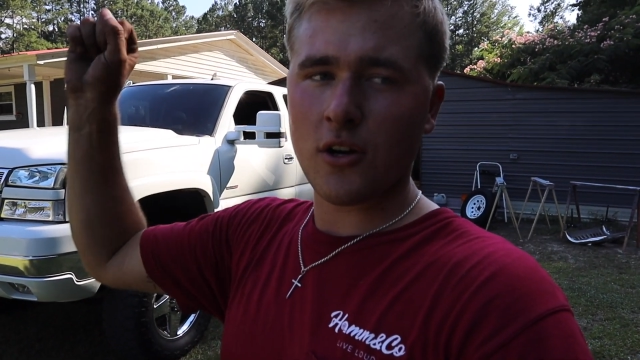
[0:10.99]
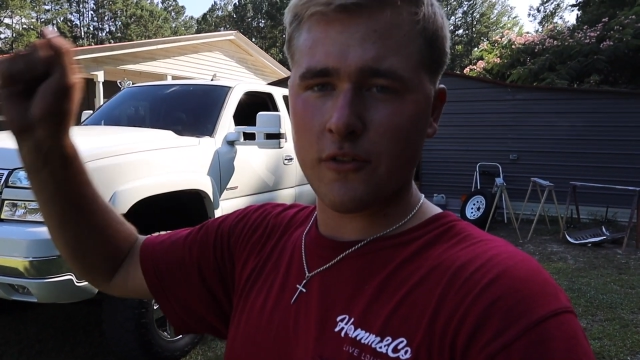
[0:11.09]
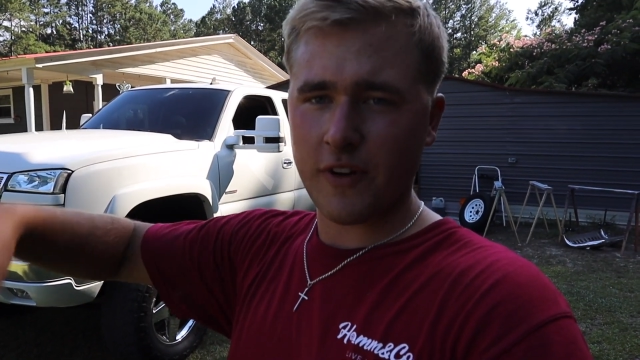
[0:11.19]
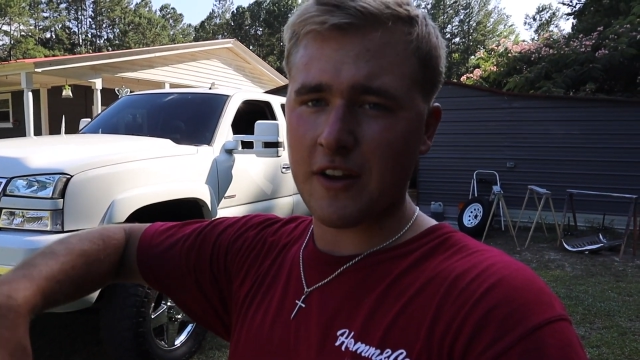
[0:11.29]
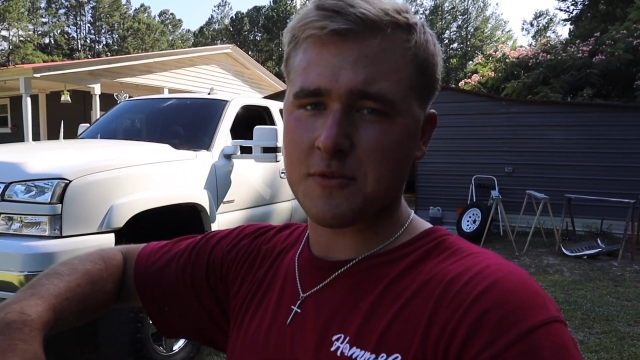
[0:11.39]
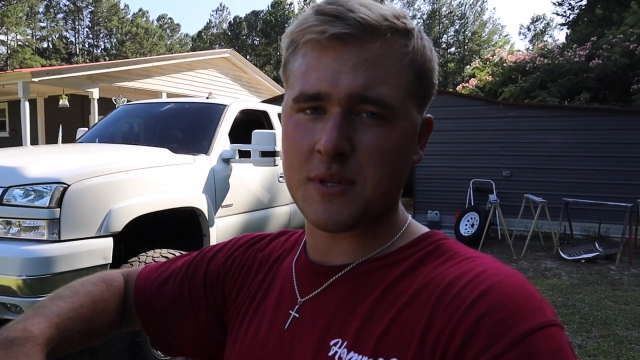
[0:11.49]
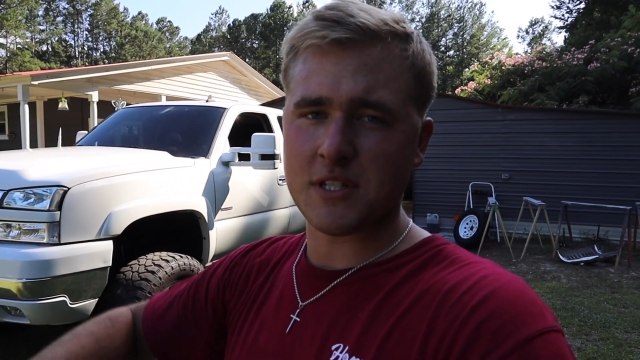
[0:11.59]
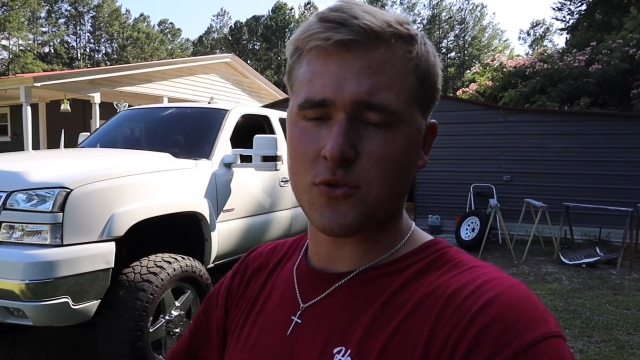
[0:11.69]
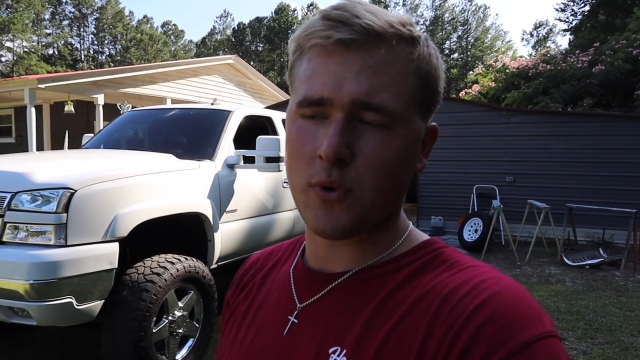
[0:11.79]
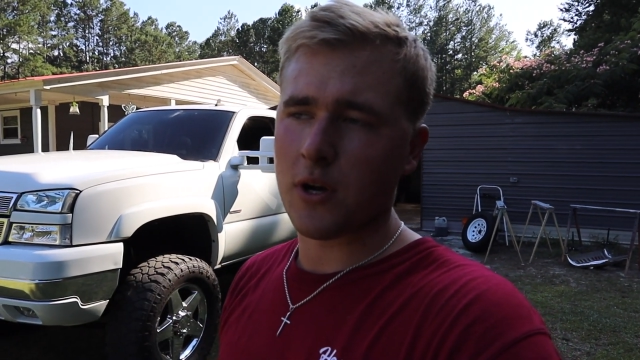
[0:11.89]
five
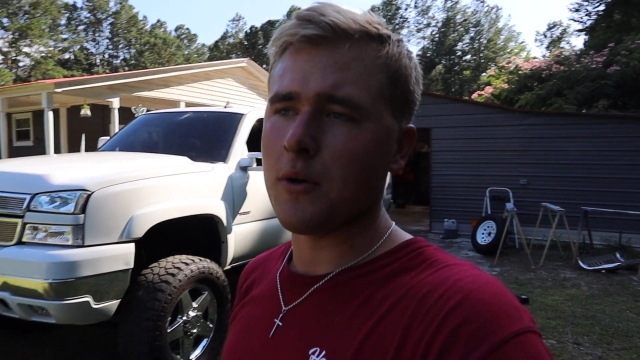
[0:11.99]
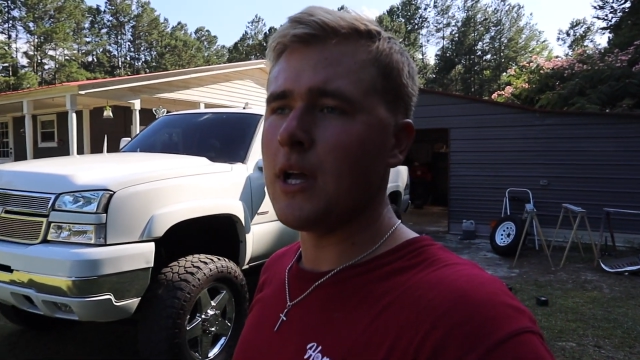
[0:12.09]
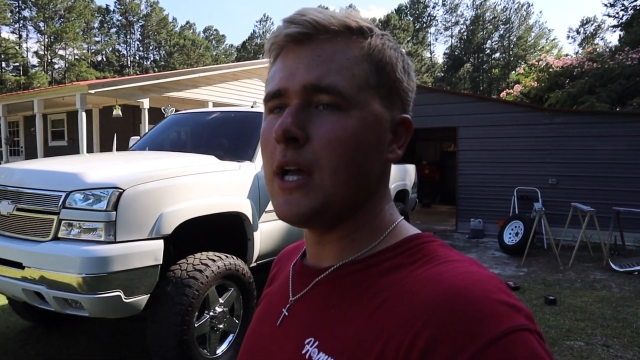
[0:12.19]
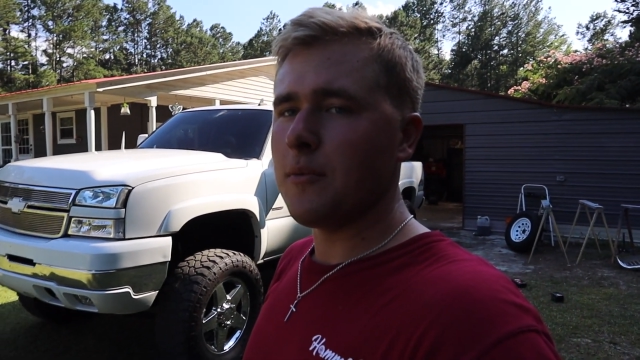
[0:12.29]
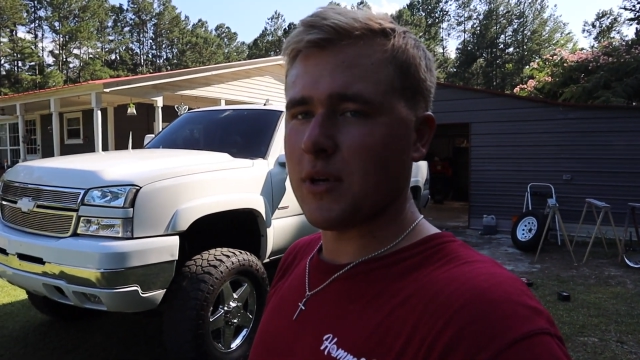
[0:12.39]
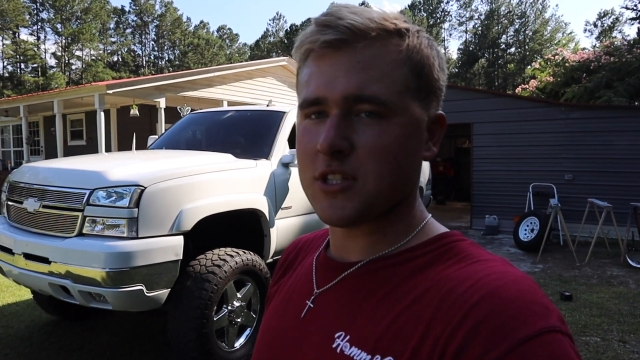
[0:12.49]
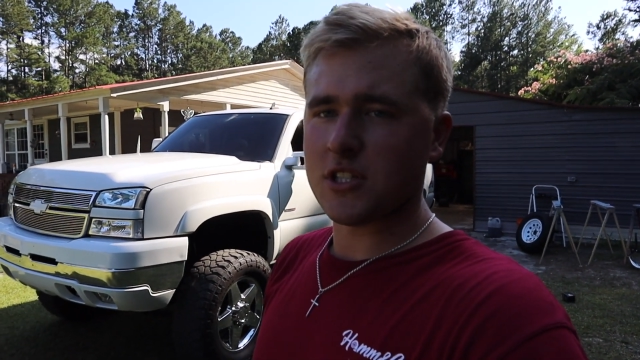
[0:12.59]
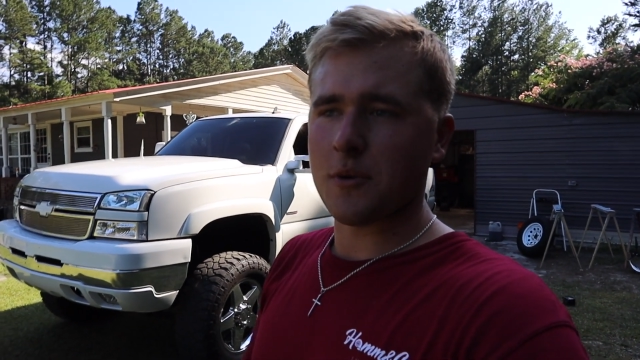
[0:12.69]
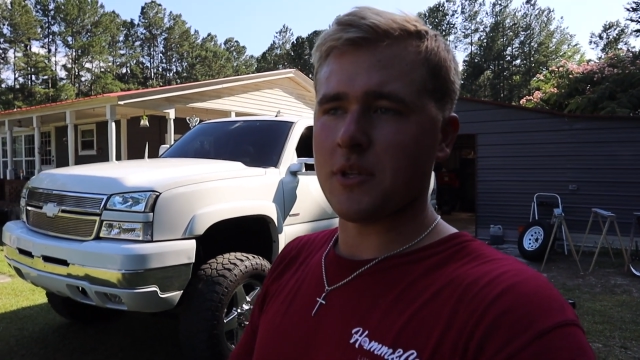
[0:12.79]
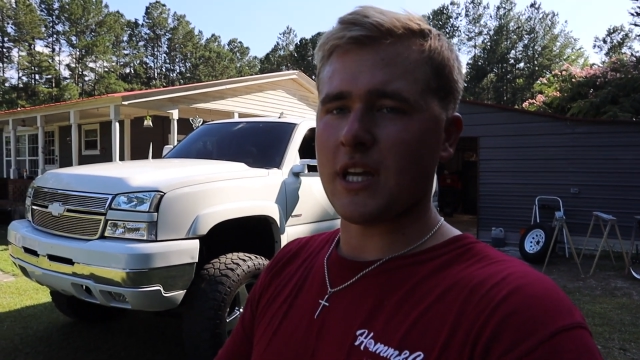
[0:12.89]
speeds as well but it's
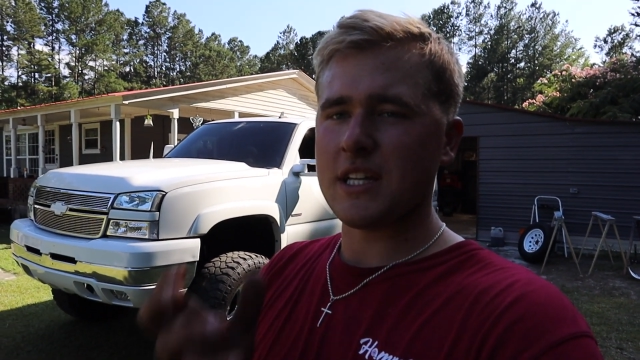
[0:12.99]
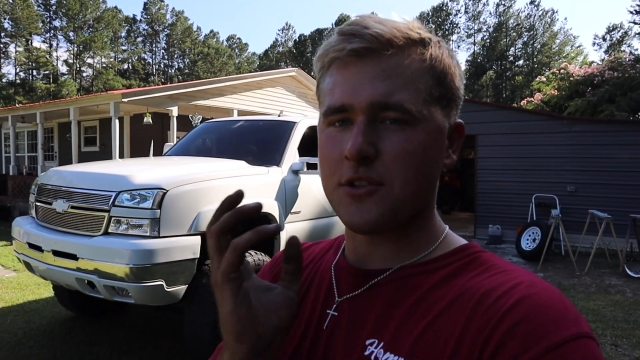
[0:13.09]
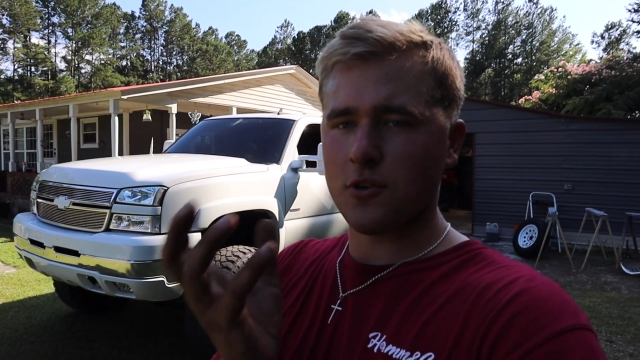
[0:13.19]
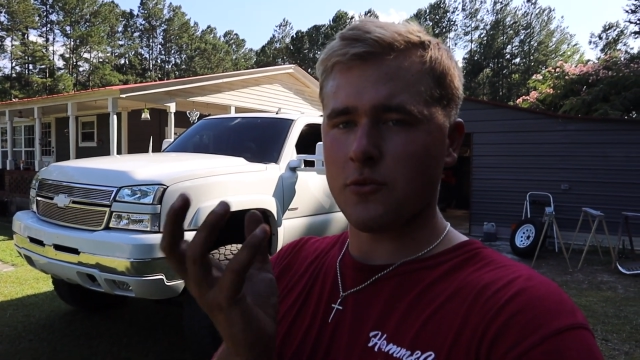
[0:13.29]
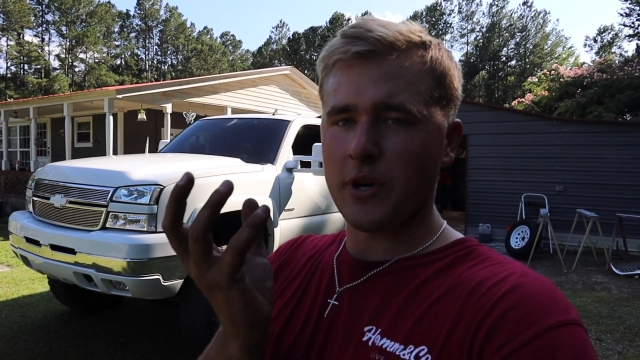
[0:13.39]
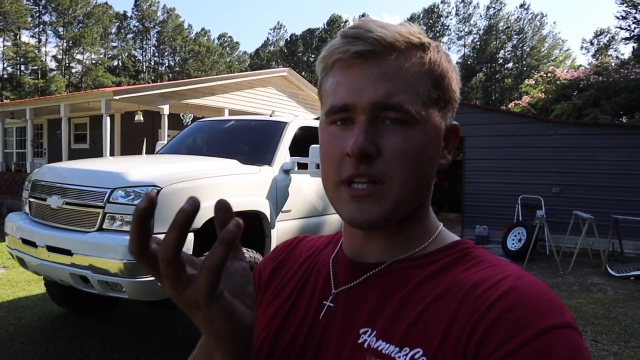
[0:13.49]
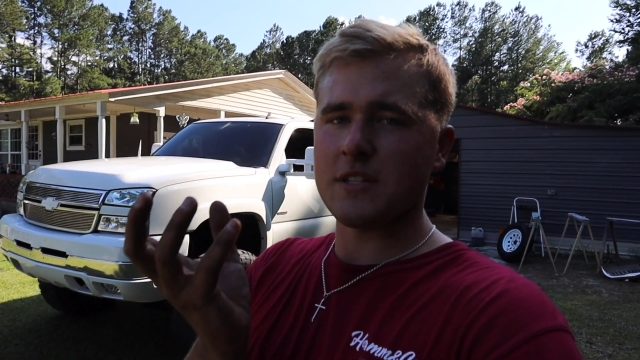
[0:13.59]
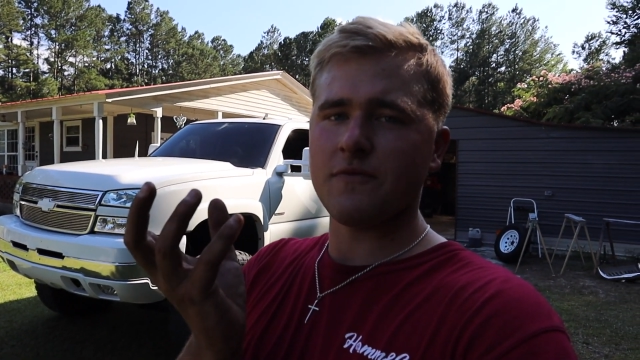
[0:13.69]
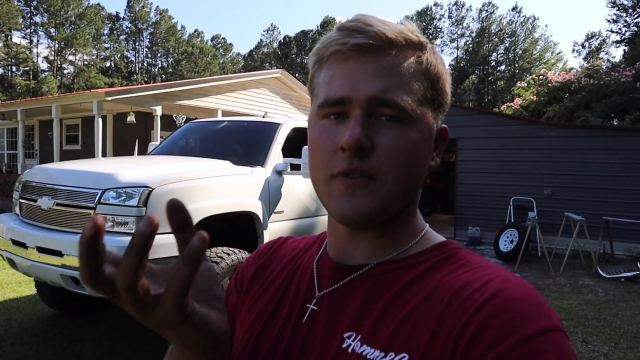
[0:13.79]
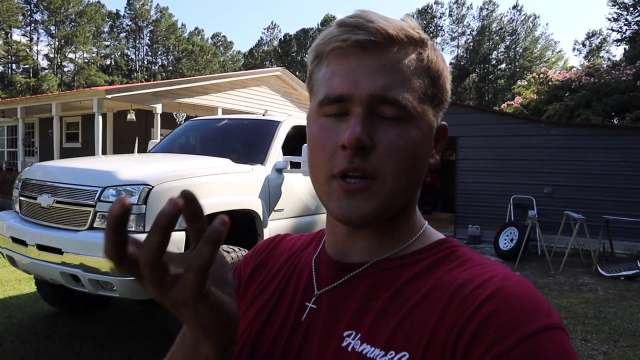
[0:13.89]
just gonna be the external red
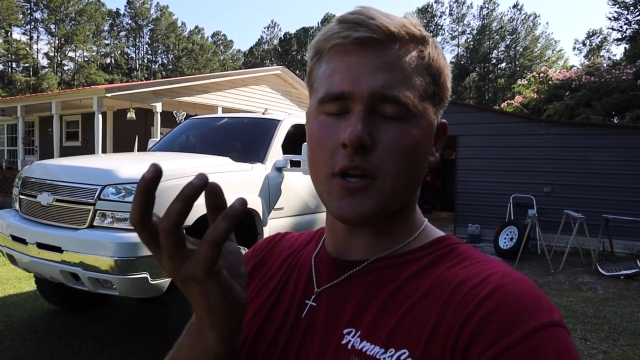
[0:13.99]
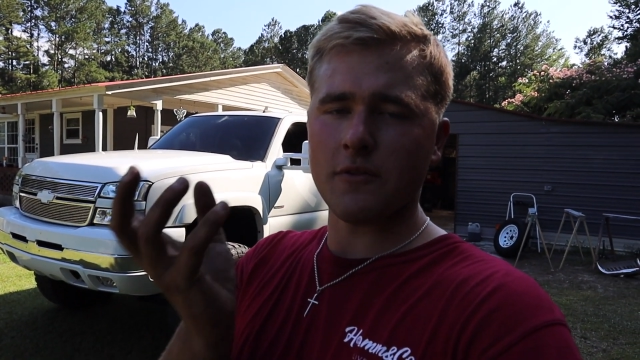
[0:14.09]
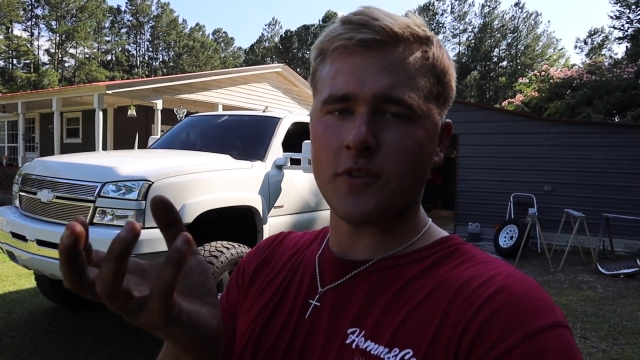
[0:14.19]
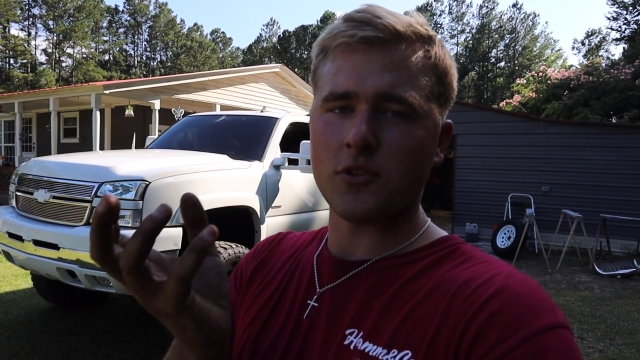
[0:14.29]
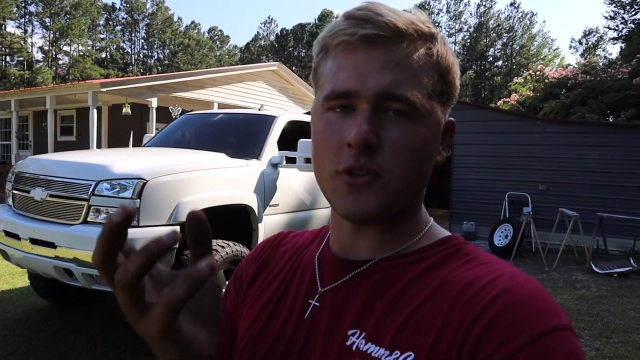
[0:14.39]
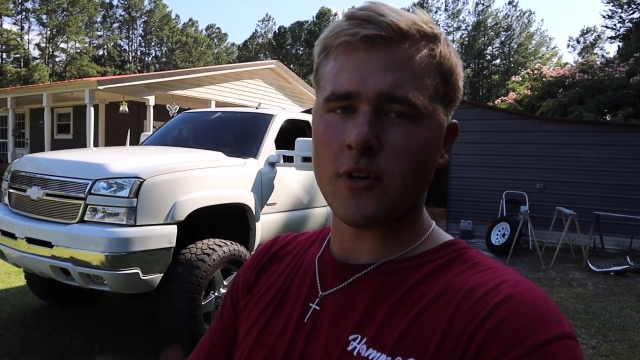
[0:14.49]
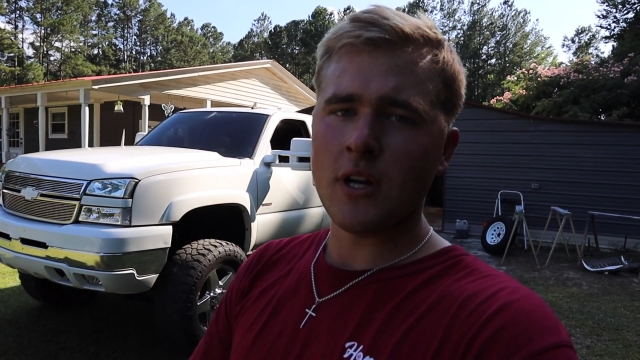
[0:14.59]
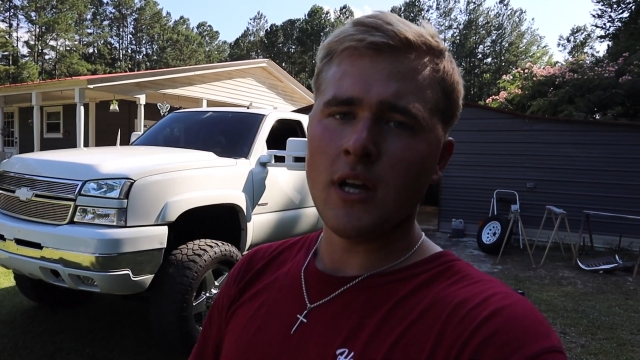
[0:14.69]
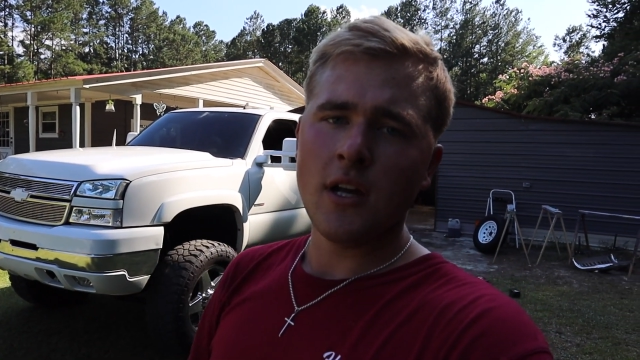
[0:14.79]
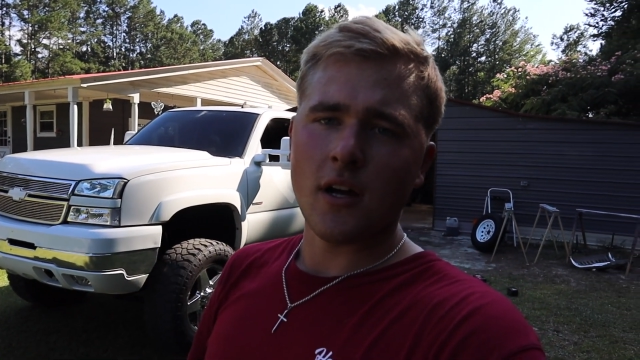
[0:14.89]
spin on filter
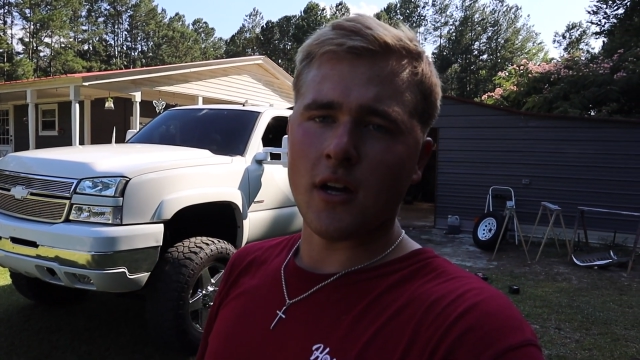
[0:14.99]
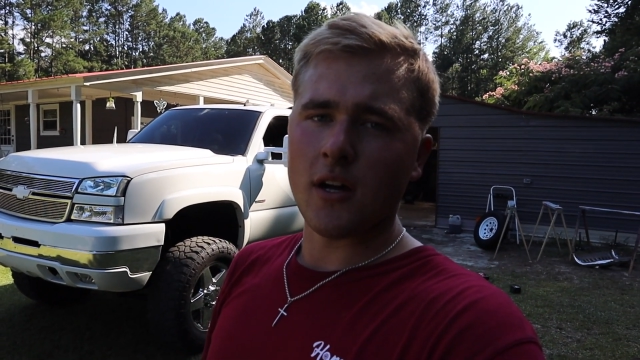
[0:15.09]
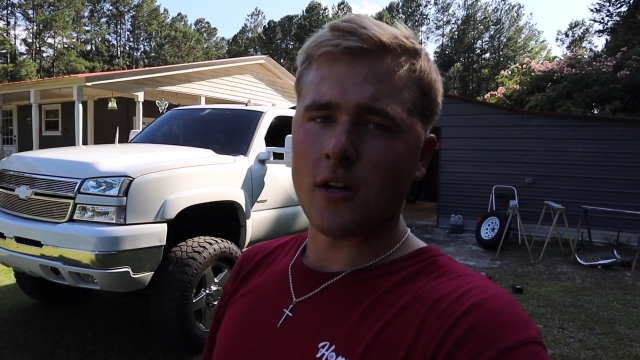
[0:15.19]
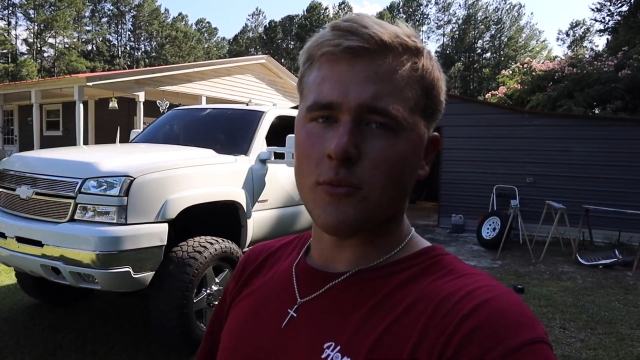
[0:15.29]
uh,